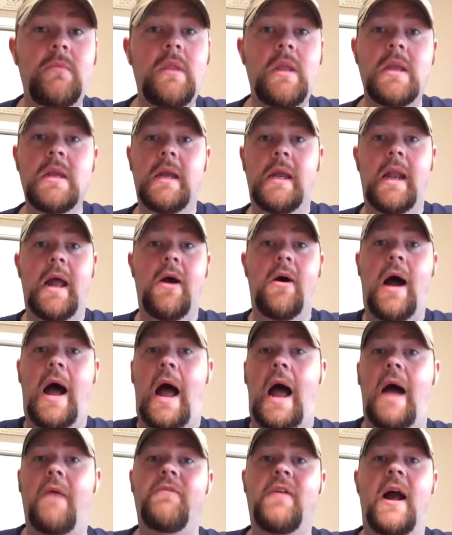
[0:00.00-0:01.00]
You know,
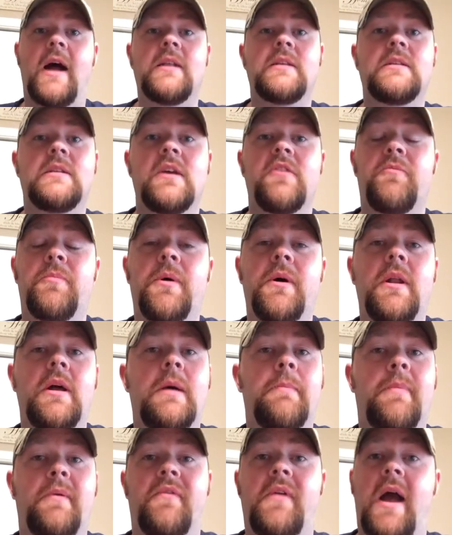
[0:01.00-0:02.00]
I, I've got stuff put
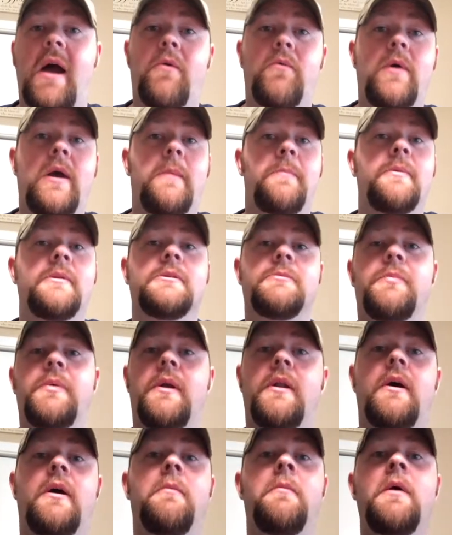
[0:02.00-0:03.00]
up, I've got weapons
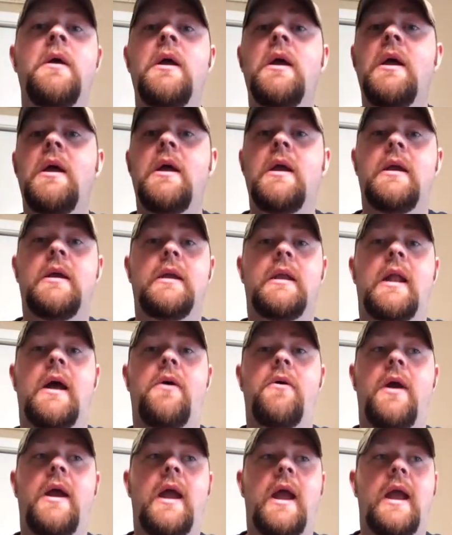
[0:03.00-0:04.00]
put up you
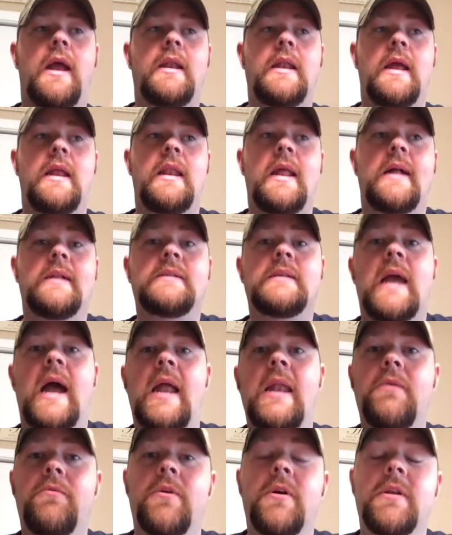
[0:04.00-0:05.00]
know and and that's
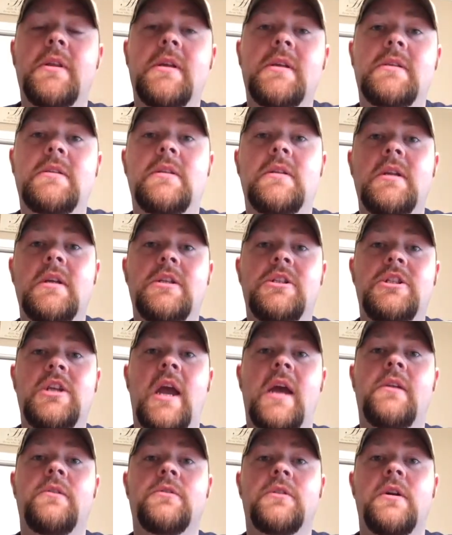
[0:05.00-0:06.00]
kind of where this this
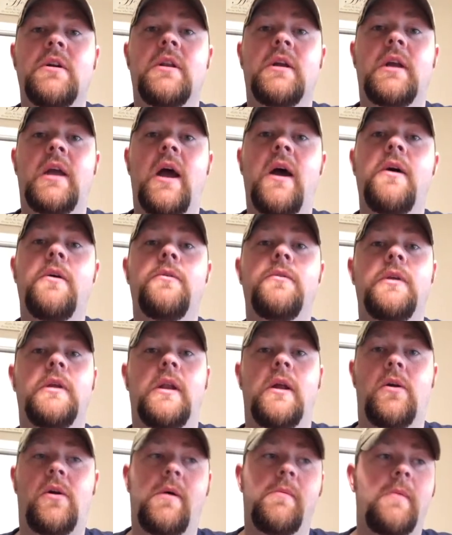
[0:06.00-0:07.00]
channel's going to go you
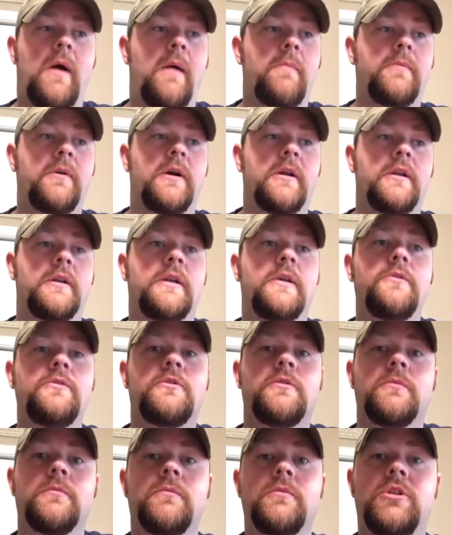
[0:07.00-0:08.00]
know i'm, I'm going to do
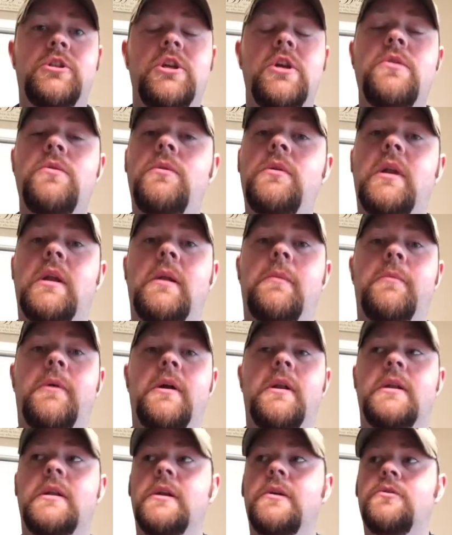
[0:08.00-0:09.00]
some shooting and i'm
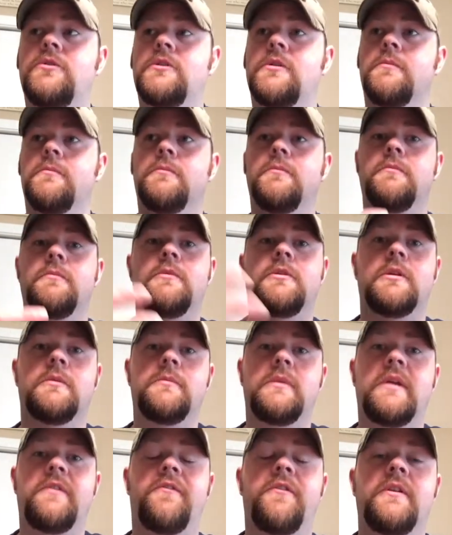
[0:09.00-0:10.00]
going to do some some
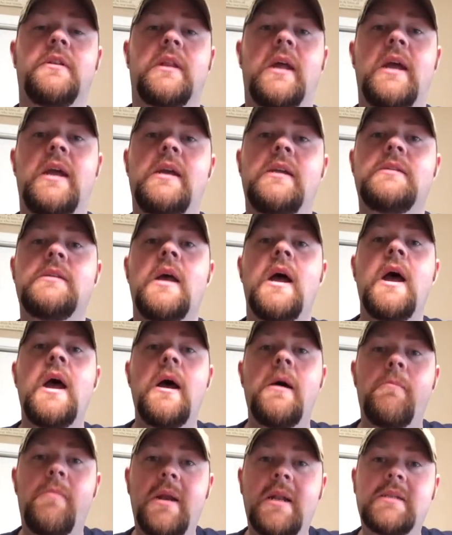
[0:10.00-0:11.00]
different things
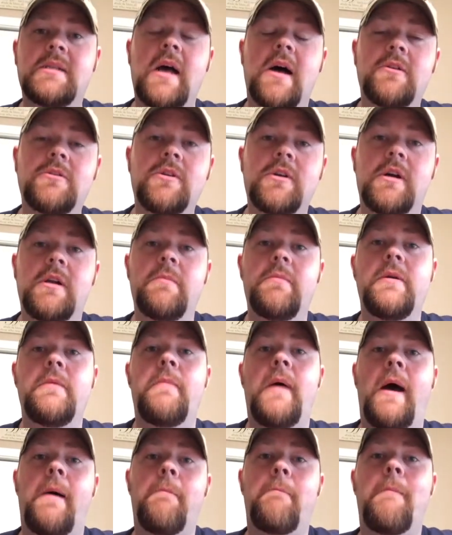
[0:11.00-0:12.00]
but it's also going to be
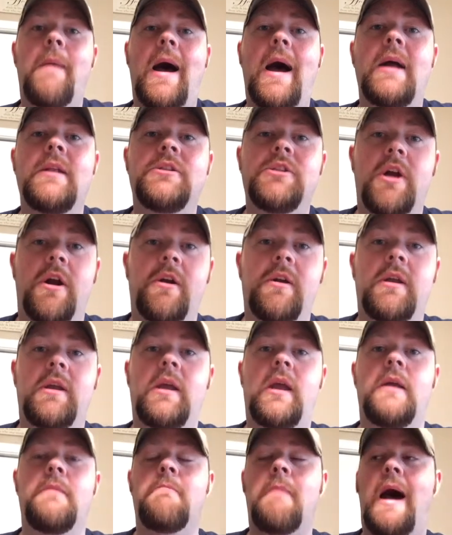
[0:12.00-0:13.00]
about my
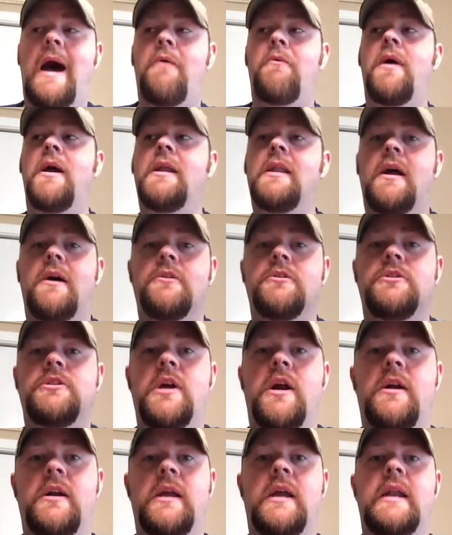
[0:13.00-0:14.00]
journey and my weight loss
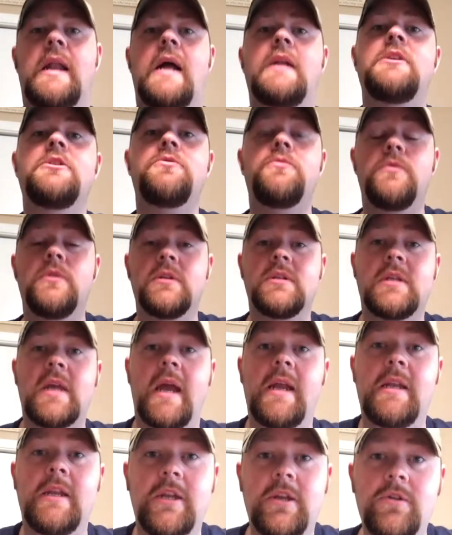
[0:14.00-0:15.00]
journey and i just want to
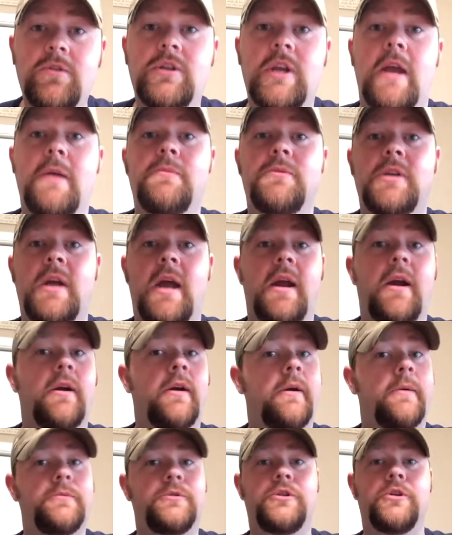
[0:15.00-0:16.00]
say to you James
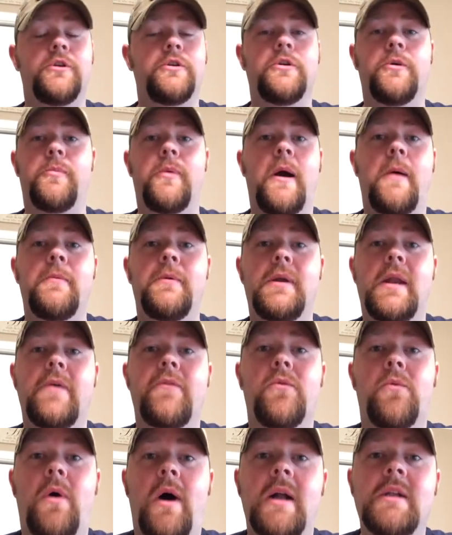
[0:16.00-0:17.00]
Yeager i'm sure you'll probably
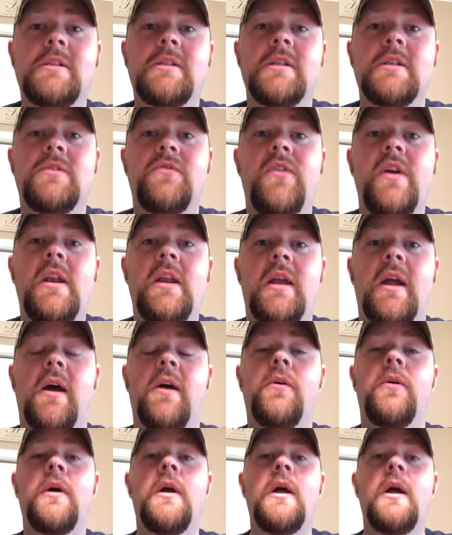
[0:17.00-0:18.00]
never watch this
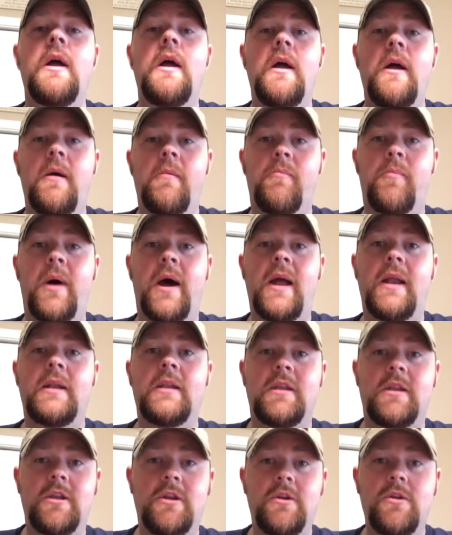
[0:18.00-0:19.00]
video but
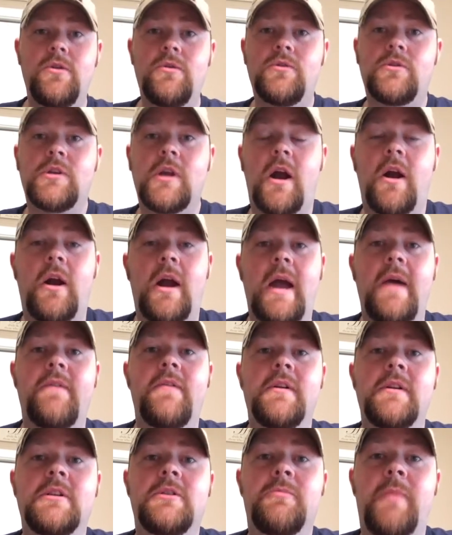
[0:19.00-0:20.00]
you sir have
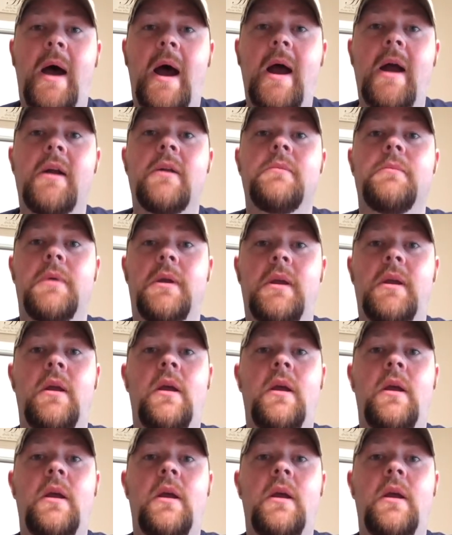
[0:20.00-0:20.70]
inspired me